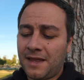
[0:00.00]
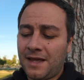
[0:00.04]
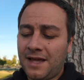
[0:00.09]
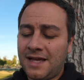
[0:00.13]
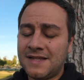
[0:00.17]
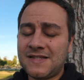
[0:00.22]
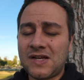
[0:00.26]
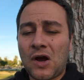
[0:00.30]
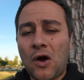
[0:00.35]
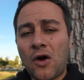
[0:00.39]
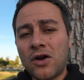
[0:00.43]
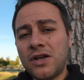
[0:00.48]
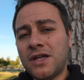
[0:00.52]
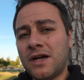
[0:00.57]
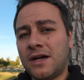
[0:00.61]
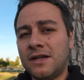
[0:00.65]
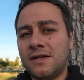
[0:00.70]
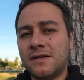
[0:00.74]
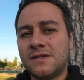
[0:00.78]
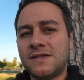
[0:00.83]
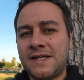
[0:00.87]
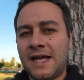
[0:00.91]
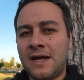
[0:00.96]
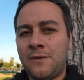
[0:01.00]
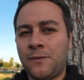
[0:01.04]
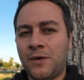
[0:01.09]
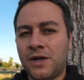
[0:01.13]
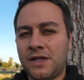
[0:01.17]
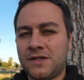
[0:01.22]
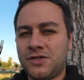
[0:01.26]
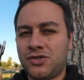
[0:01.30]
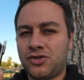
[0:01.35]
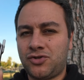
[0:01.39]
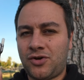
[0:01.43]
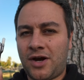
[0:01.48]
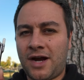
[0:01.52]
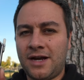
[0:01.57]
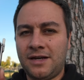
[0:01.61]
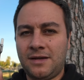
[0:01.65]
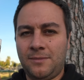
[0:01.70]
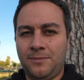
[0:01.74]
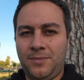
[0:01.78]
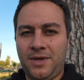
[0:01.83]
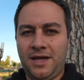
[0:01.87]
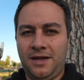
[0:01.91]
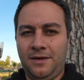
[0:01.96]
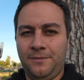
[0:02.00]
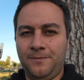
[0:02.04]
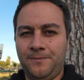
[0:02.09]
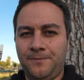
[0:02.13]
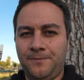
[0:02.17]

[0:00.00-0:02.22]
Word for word: it's hard to understand what it's trying to be.